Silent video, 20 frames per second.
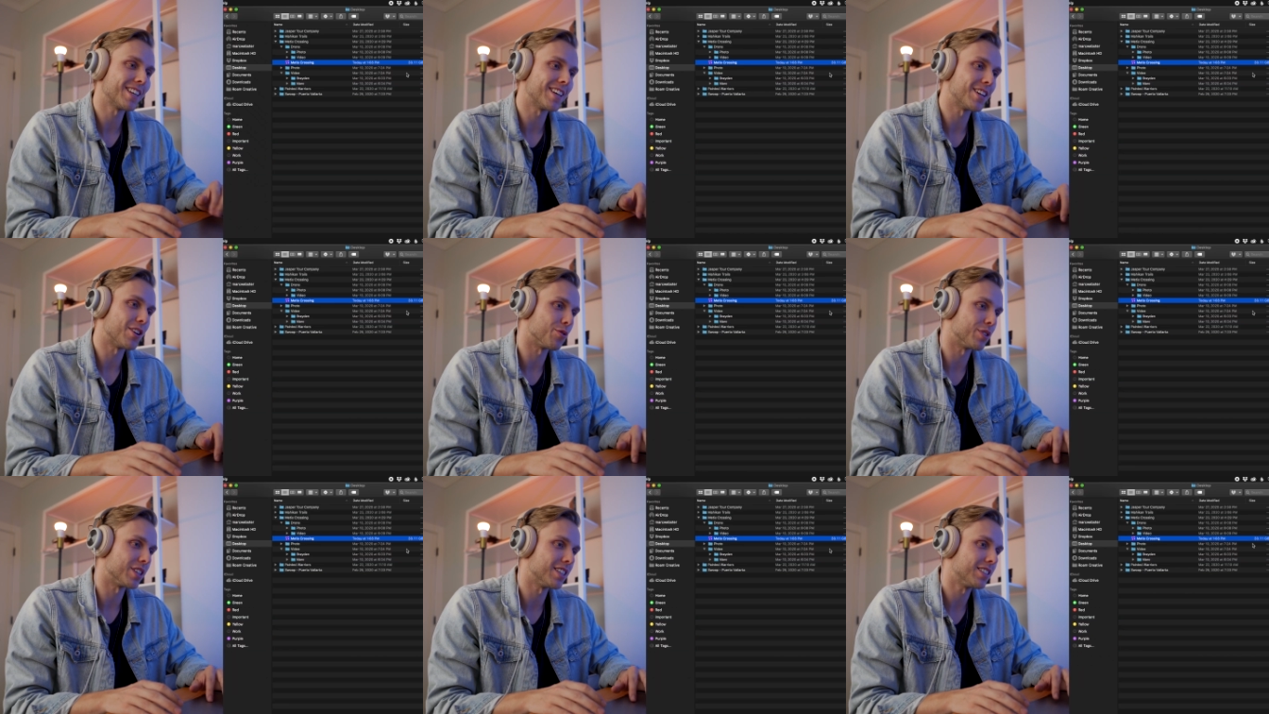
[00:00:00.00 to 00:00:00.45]
it
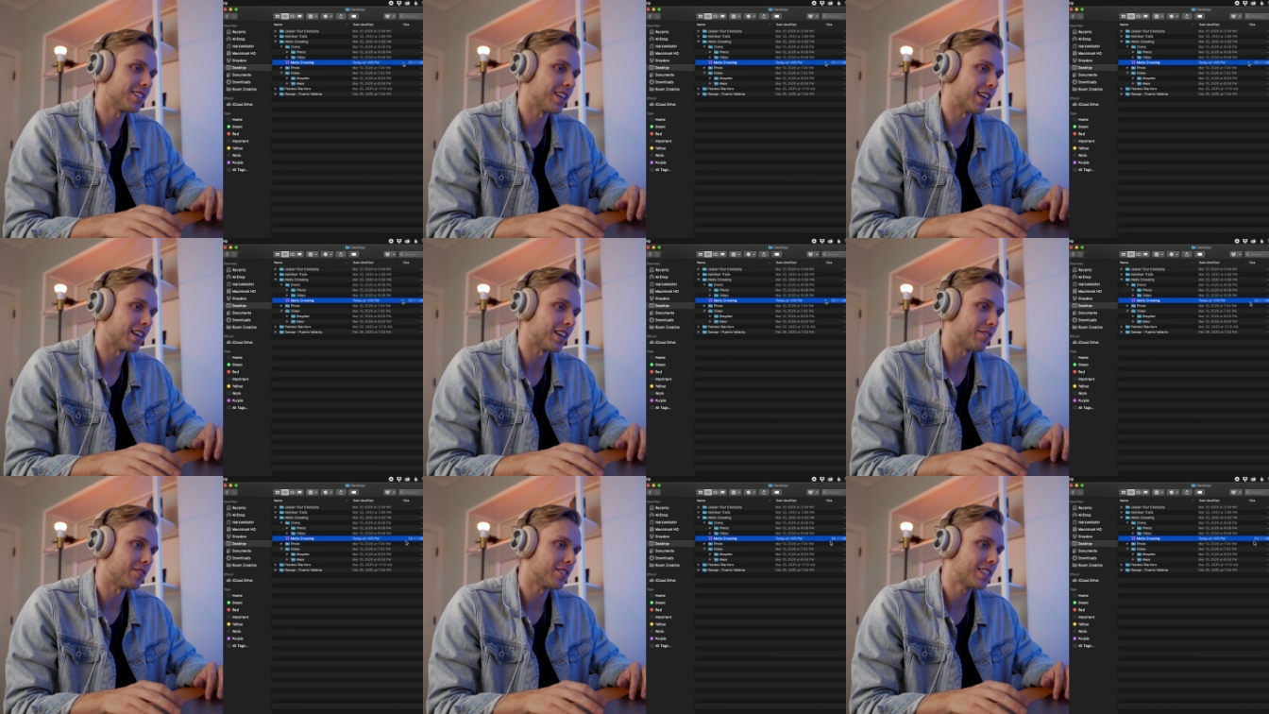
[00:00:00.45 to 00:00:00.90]
only
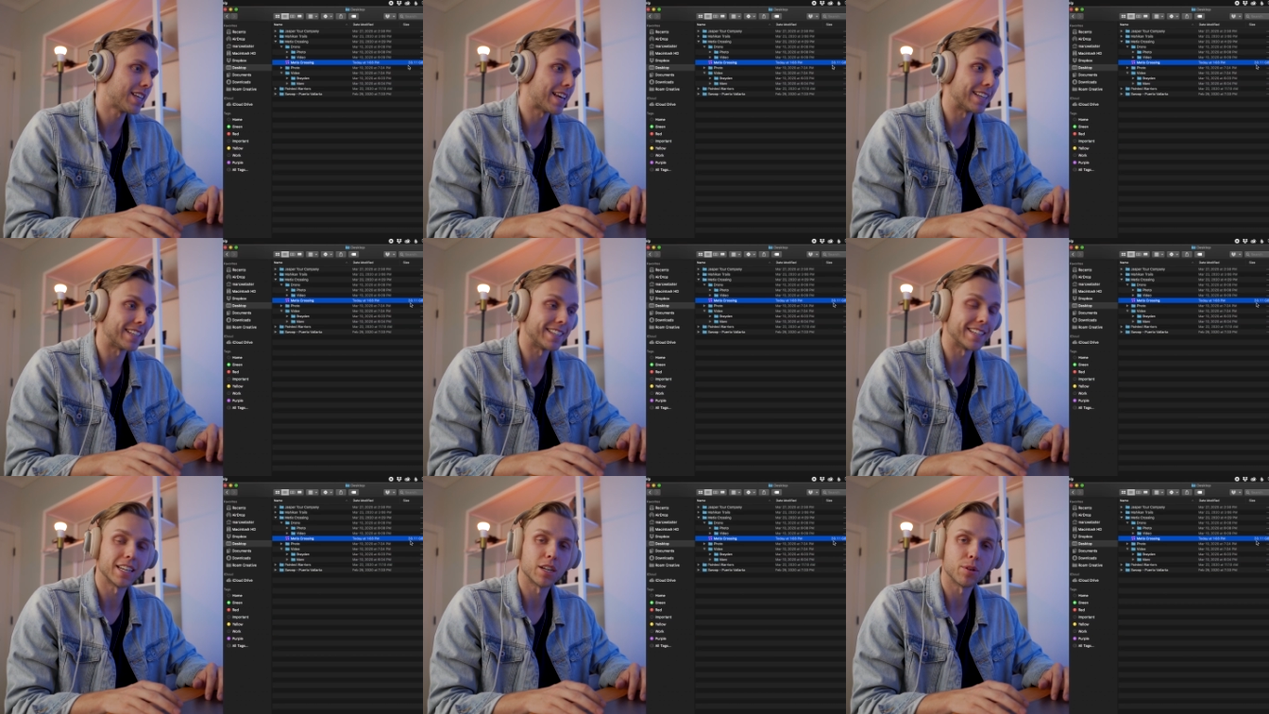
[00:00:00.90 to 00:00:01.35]
saved
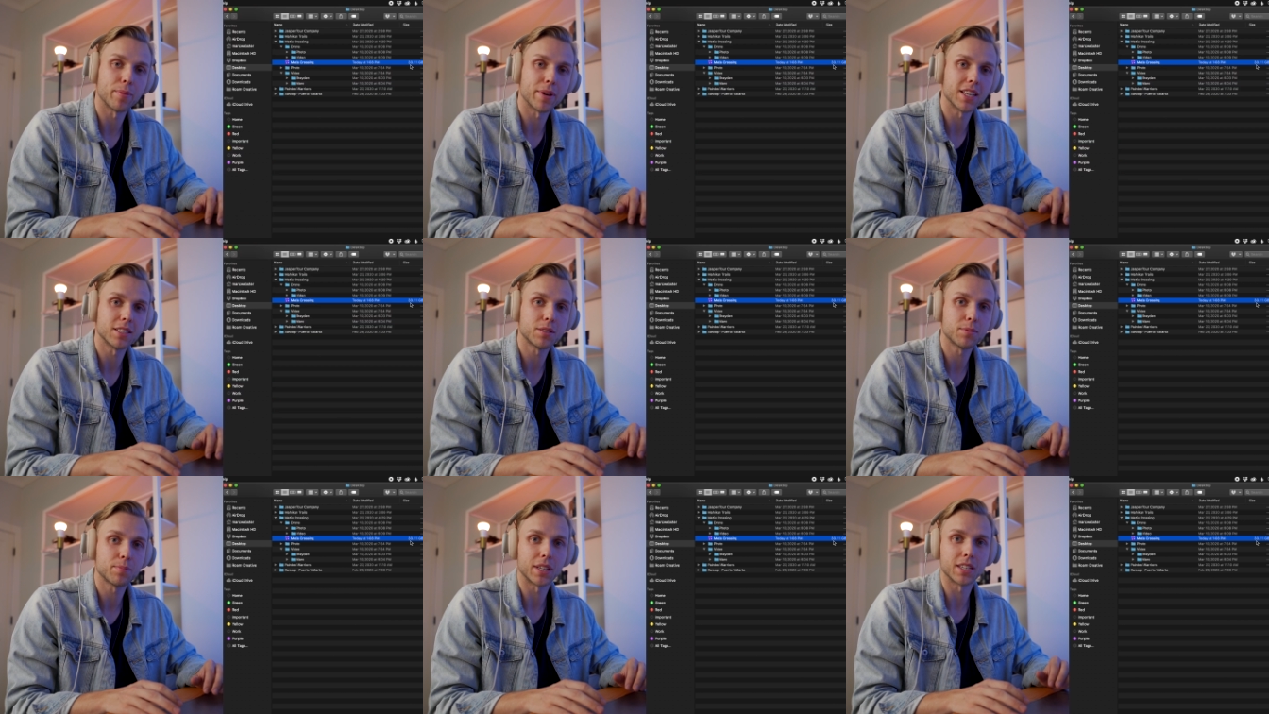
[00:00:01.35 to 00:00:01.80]
10
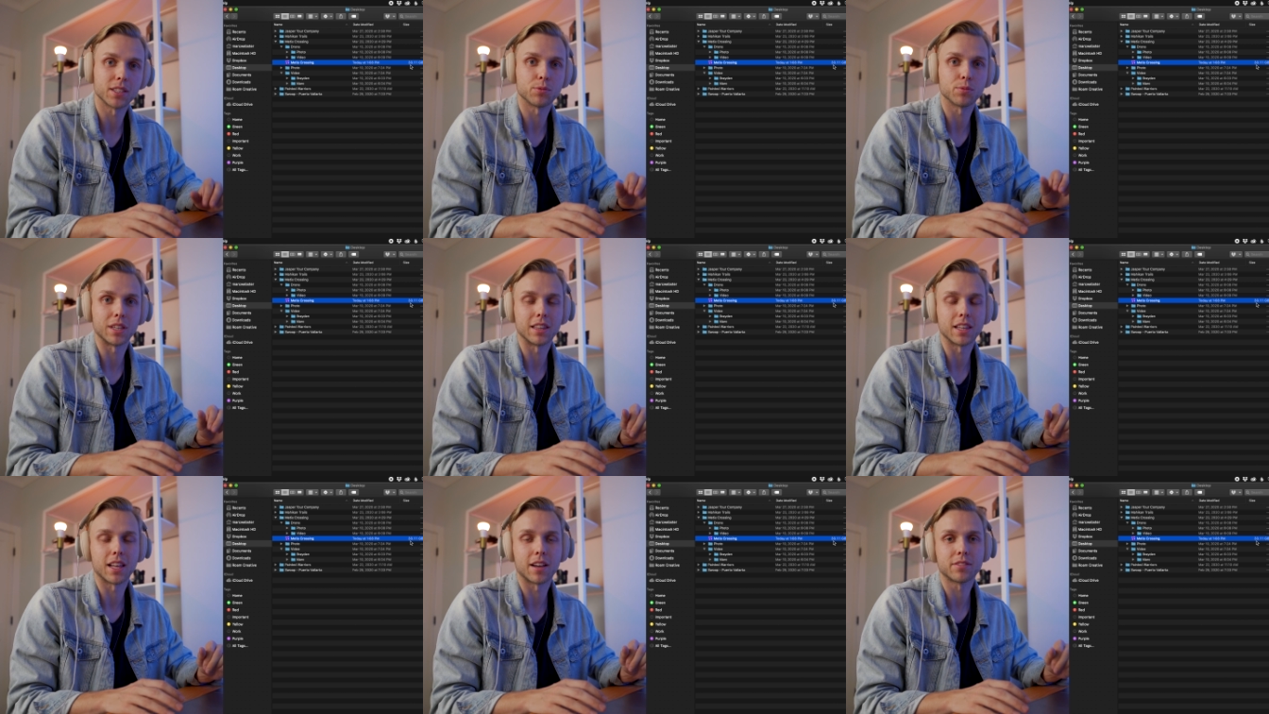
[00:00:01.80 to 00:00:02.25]
gigabytes because
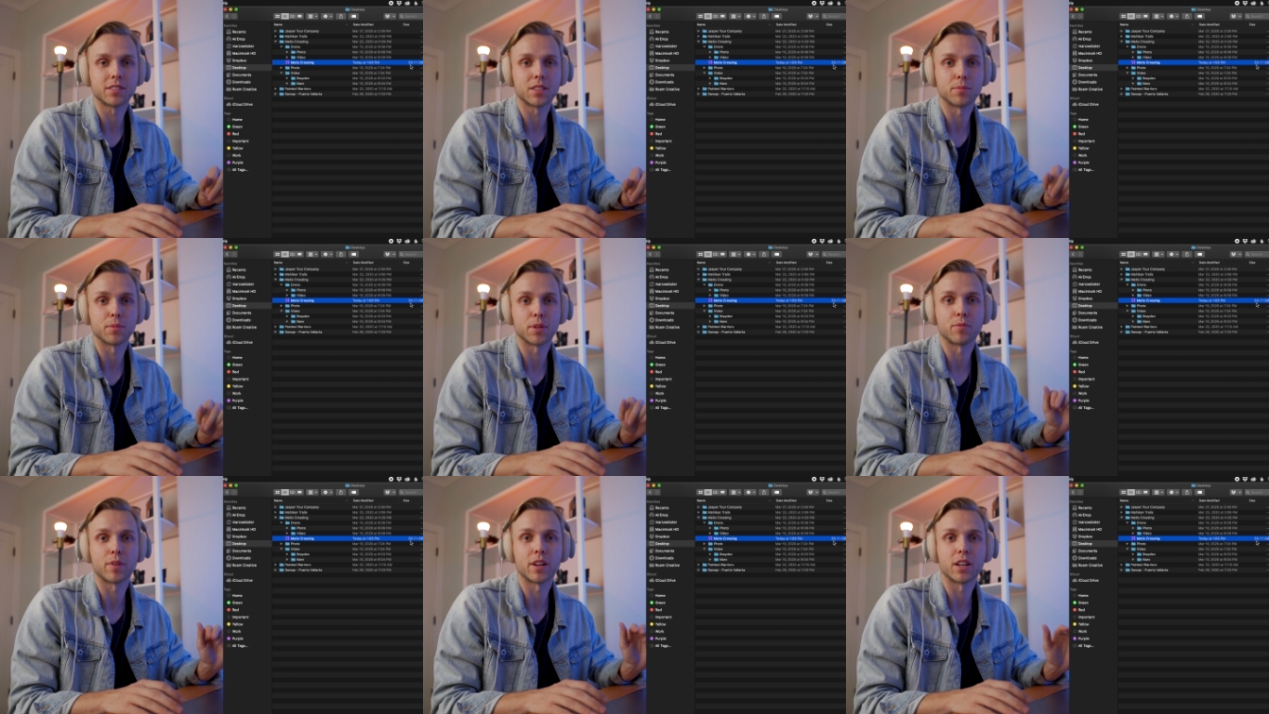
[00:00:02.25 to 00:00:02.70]
we left
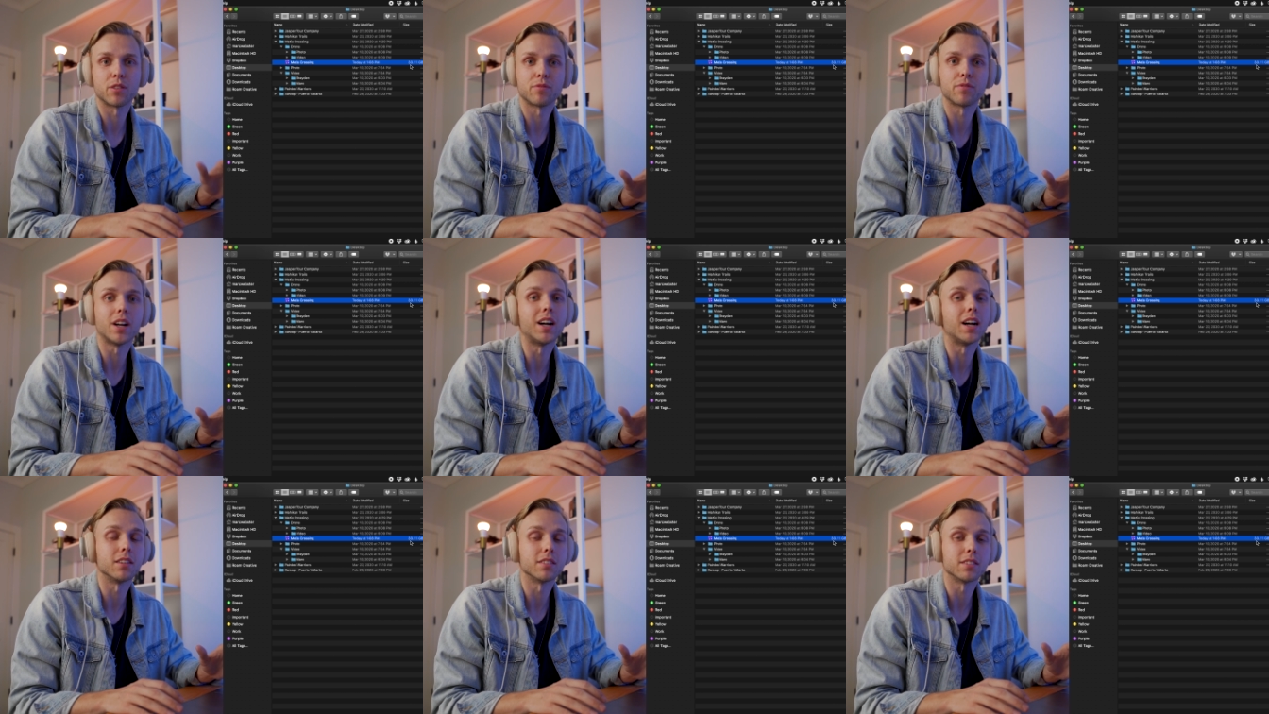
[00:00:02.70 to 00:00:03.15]
some of the render
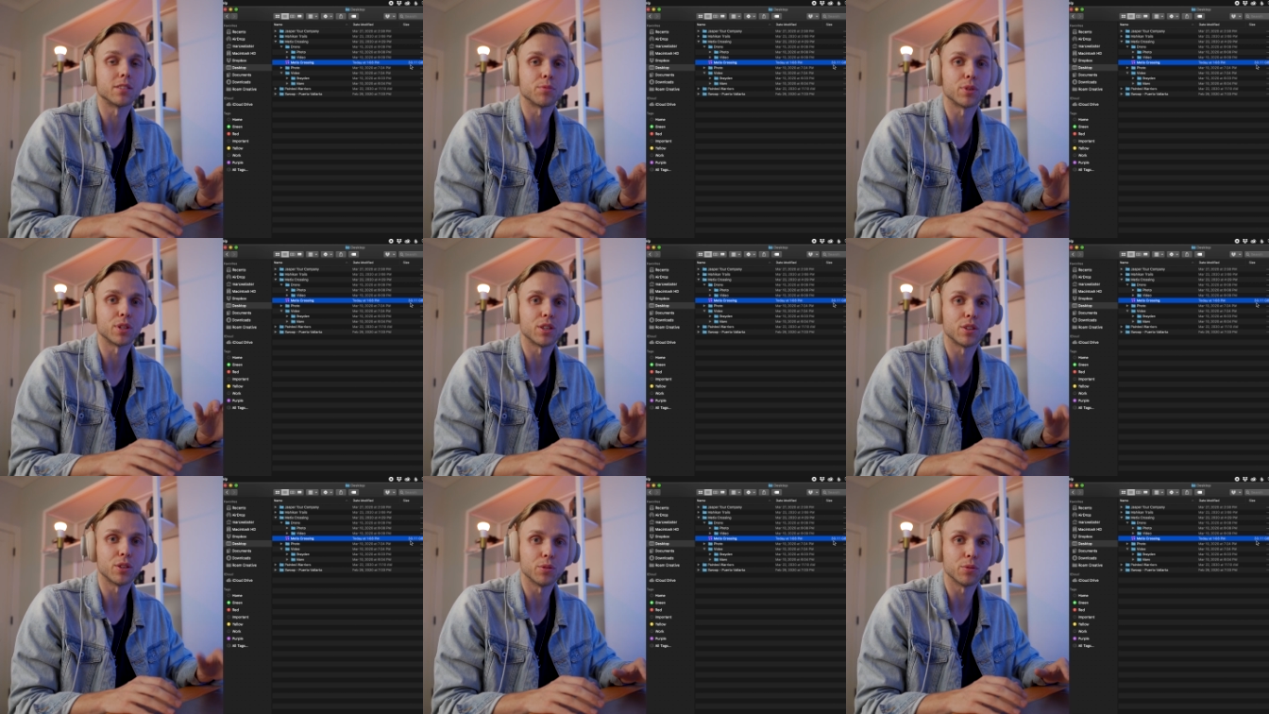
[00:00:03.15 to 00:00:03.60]
files that were
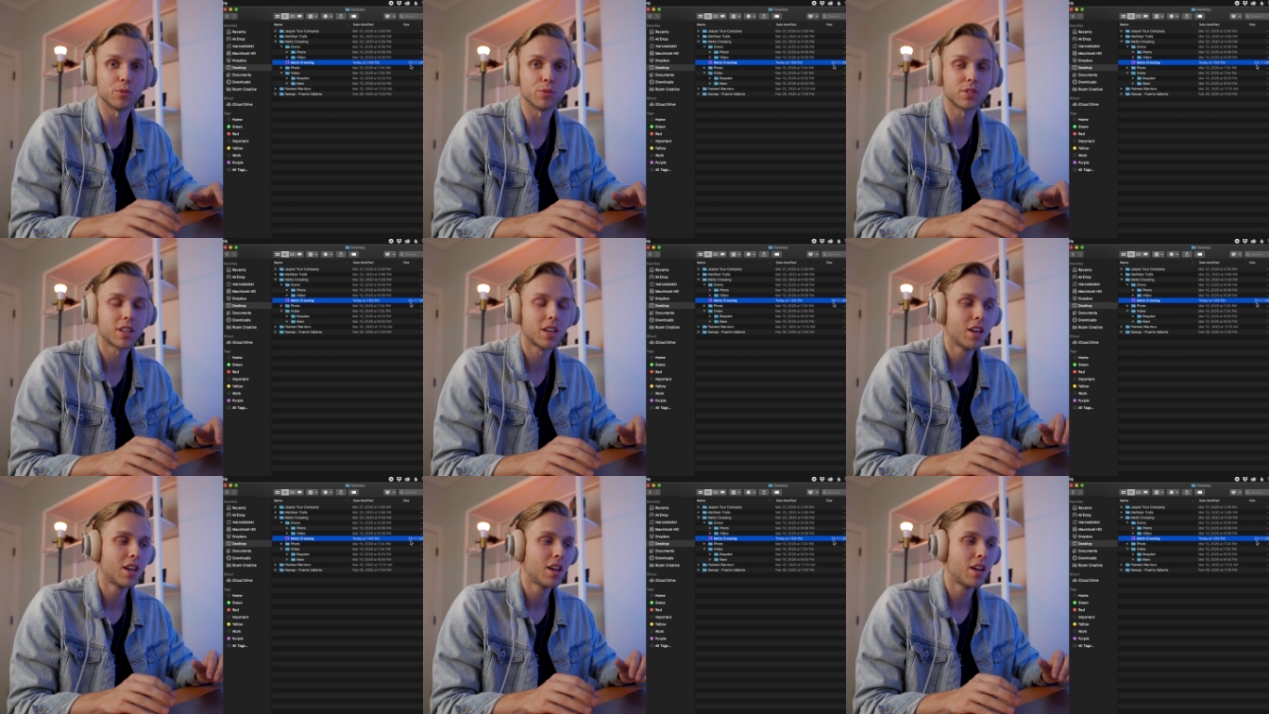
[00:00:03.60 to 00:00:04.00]
used